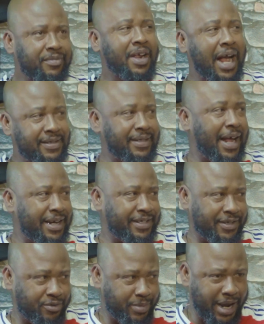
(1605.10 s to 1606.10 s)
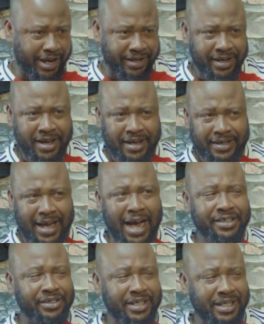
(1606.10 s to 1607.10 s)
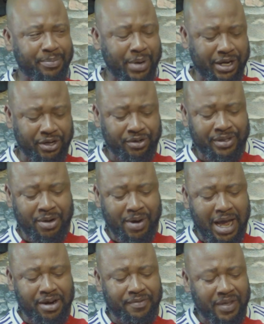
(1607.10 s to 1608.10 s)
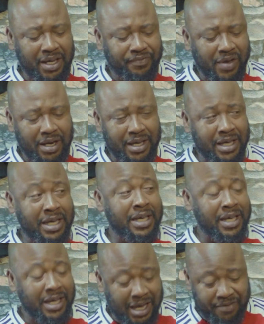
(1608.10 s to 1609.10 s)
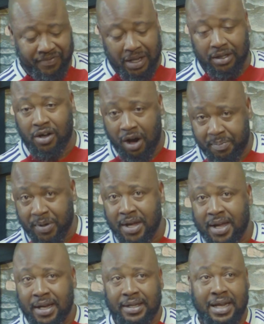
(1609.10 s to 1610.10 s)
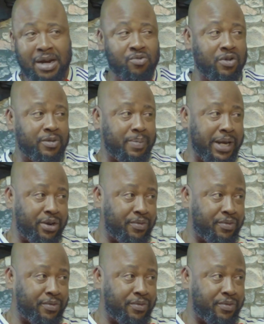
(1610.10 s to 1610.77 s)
Arsenal is in Dubai. They had to take the break. They were out of the EFL Cup that was played last week.